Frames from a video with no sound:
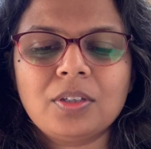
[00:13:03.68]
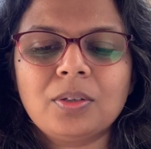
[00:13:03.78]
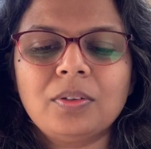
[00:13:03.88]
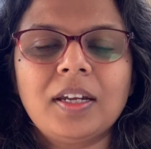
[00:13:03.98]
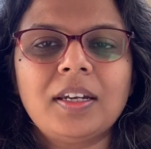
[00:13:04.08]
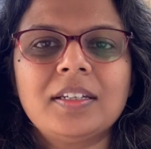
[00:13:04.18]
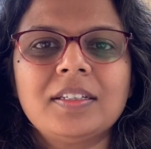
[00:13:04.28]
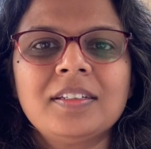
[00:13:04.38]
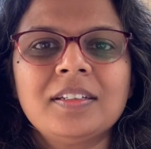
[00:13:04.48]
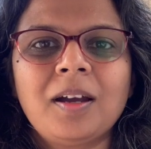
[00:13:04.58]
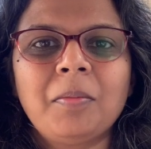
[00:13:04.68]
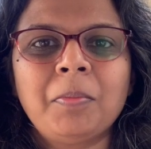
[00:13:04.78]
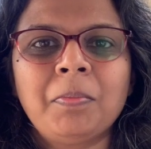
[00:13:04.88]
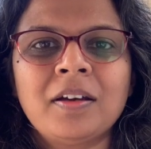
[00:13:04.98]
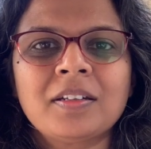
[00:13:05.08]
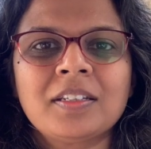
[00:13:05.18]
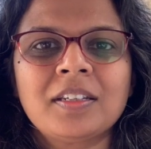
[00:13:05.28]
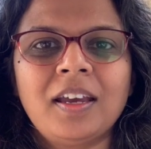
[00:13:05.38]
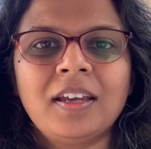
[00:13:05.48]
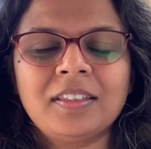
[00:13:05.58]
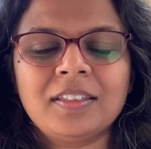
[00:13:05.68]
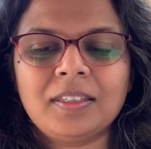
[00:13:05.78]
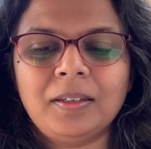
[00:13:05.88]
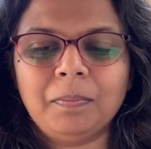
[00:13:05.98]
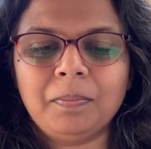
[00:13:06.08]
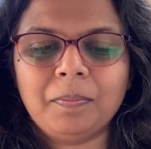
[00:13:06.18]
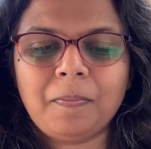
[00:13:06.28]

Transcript: so that I didn't come apart at the seam.